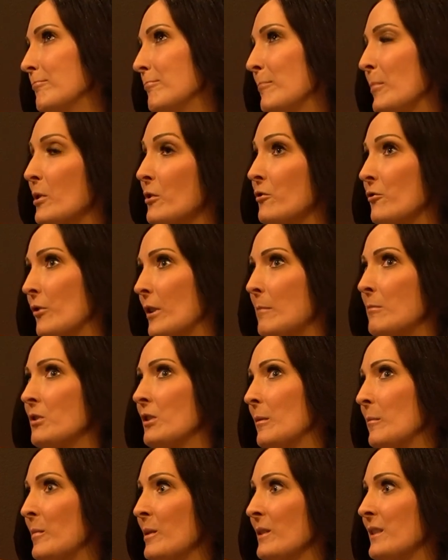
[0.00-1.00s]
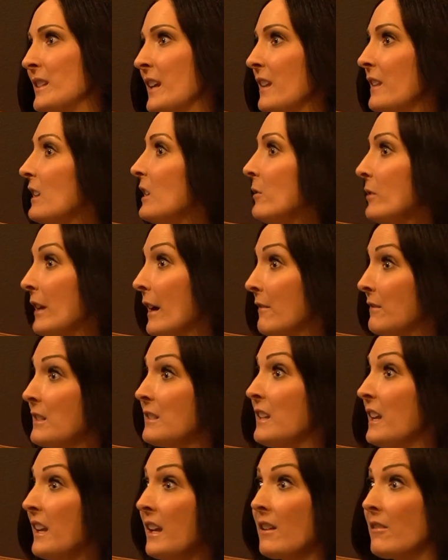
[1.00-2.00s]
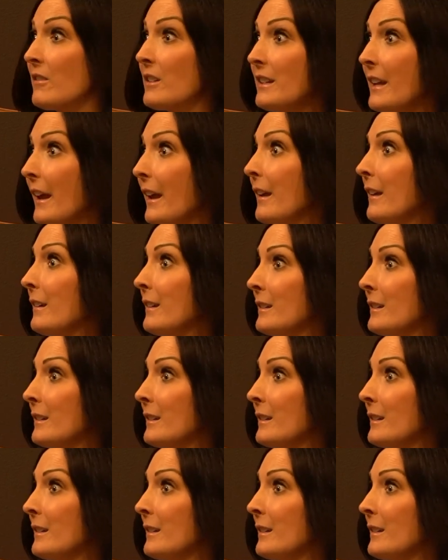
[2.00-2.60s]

prescription per se that you'd have to take every day.